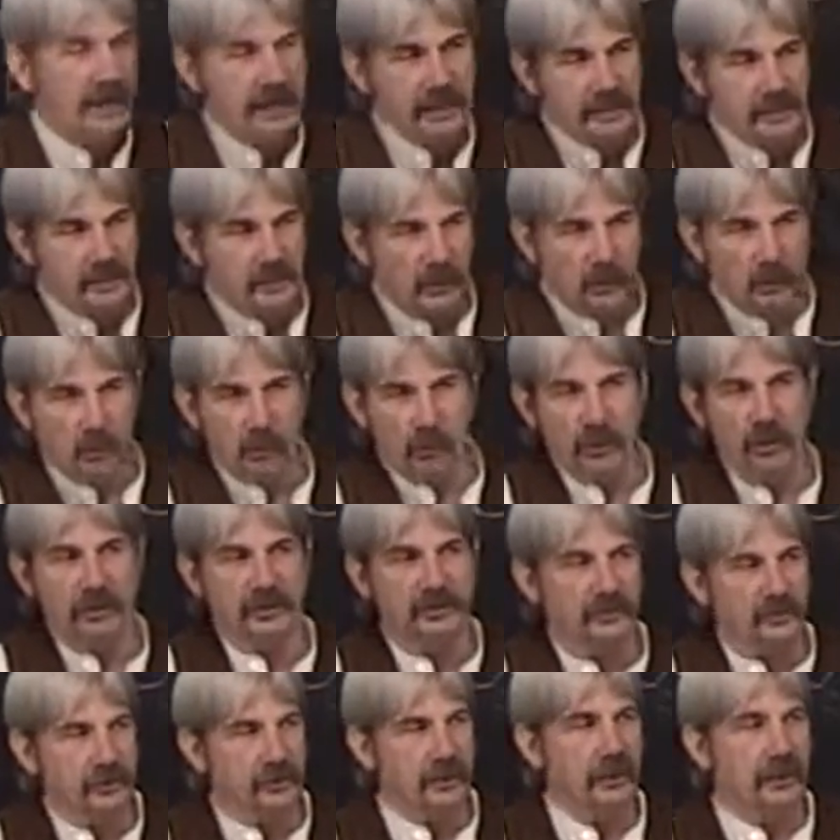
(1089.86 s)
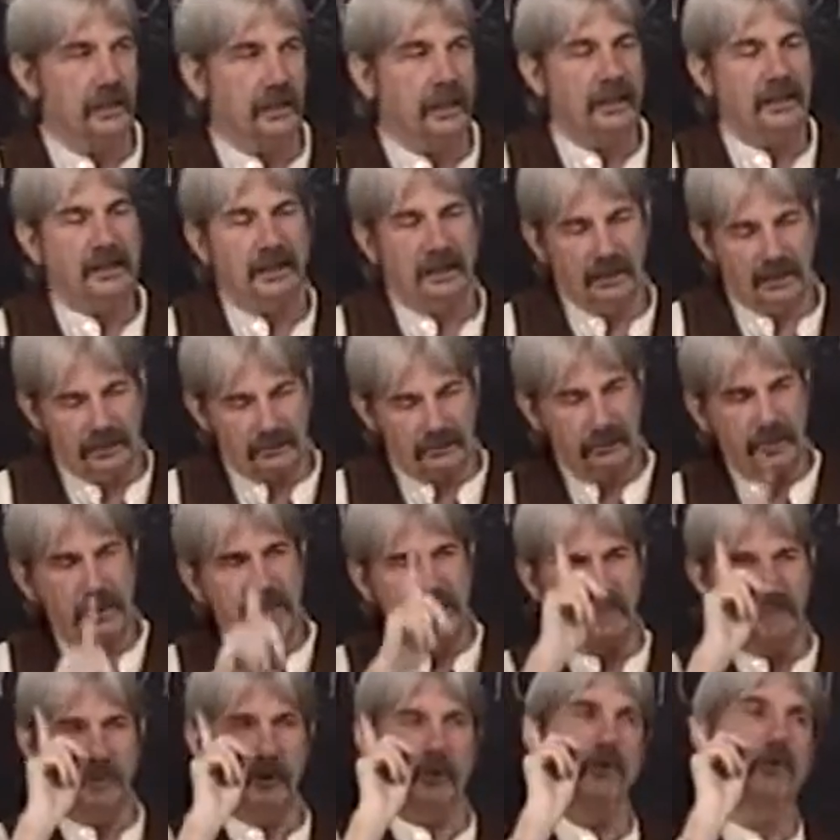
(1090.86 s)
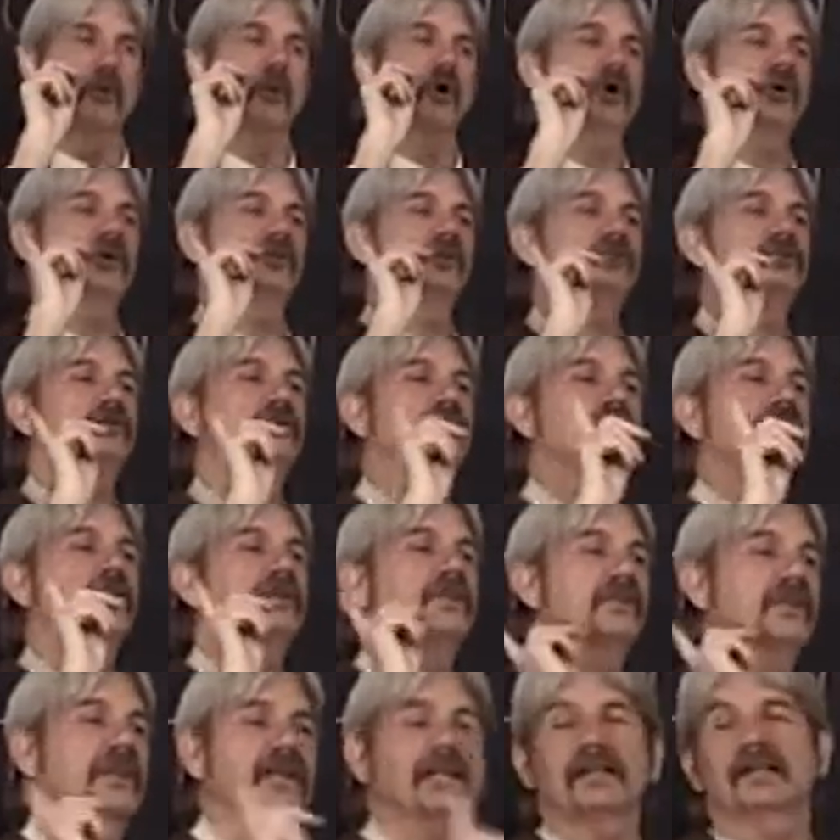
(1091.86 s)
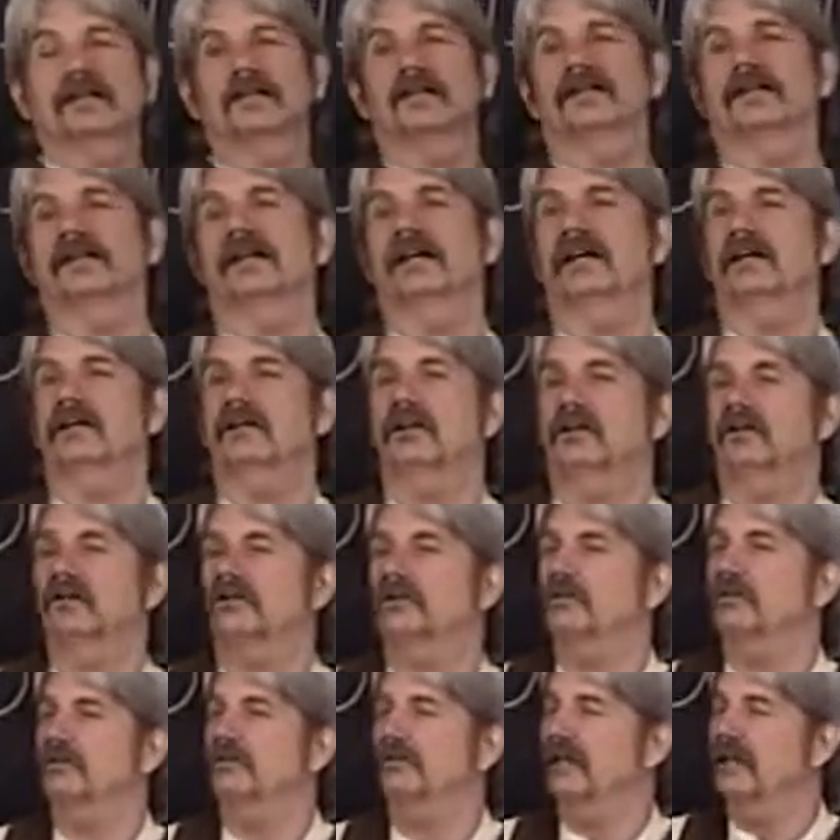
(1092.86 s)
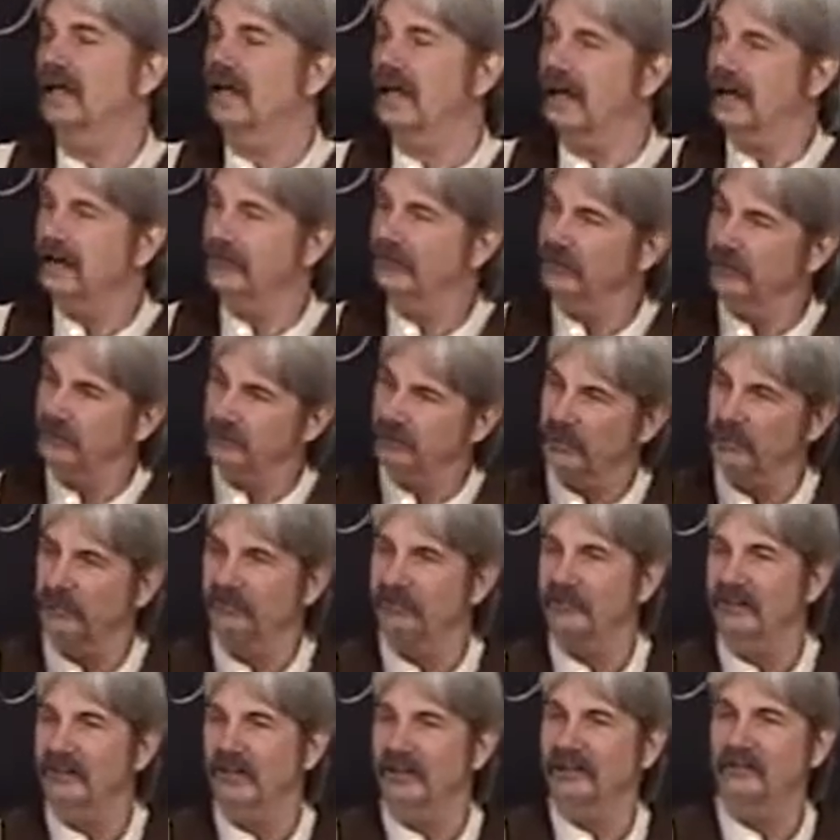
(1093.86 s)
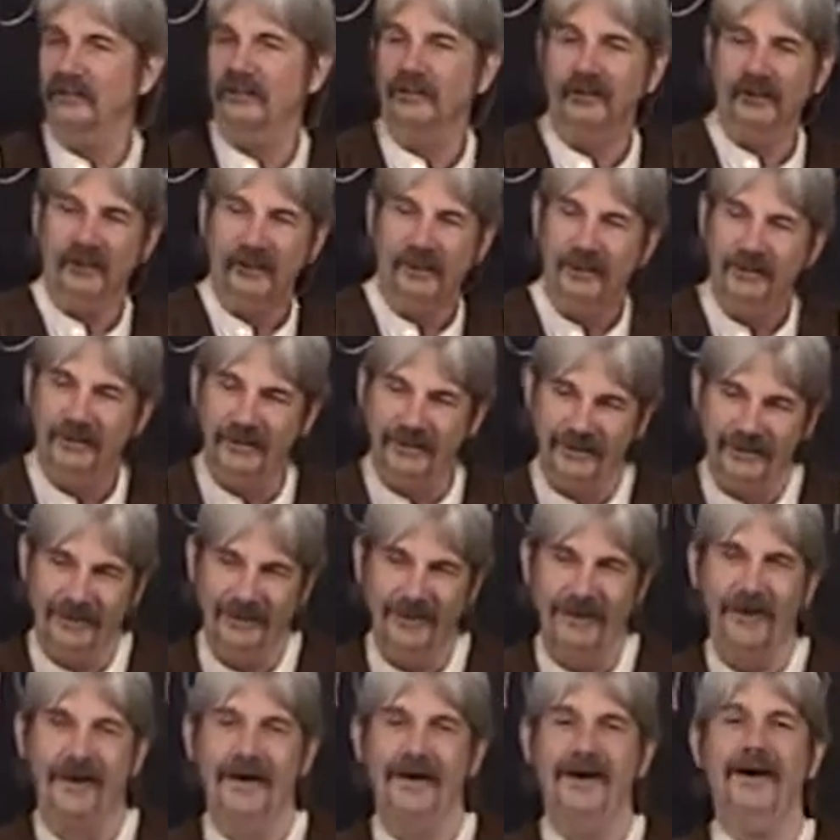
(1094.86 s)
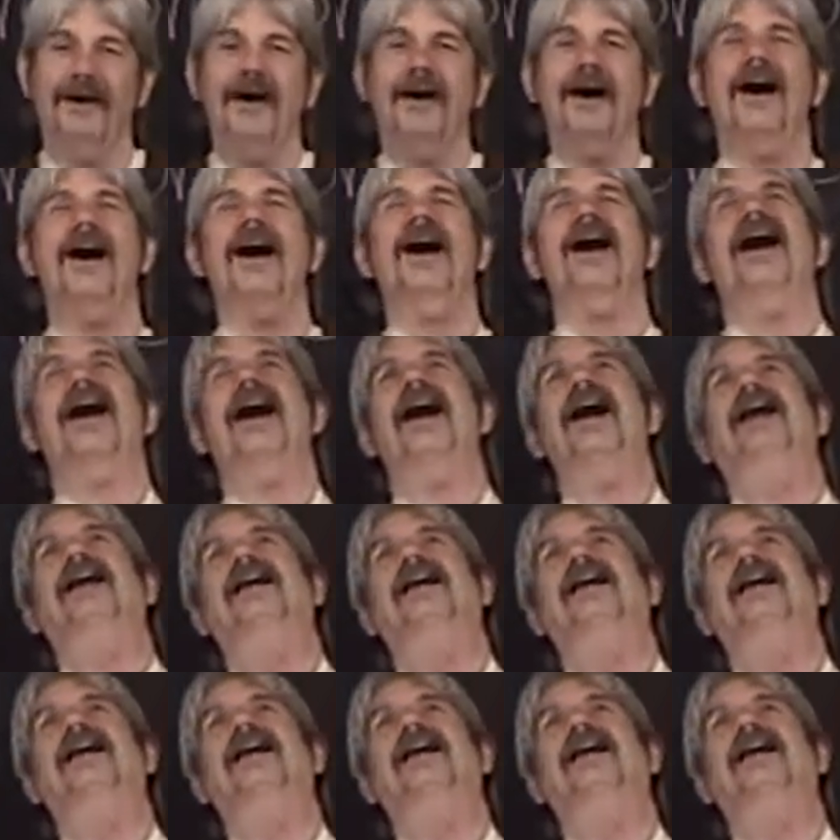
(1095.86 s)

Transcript: people want I, people want you to think that they go through life in perfection. ah!